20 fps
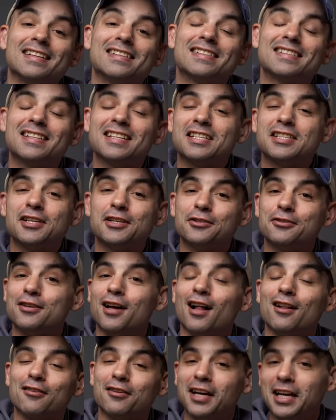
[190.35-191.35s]

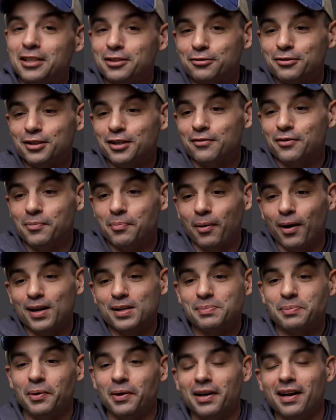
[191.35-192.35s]
$600 entry level
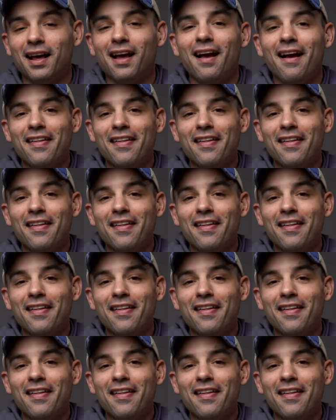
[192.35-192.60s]
price point,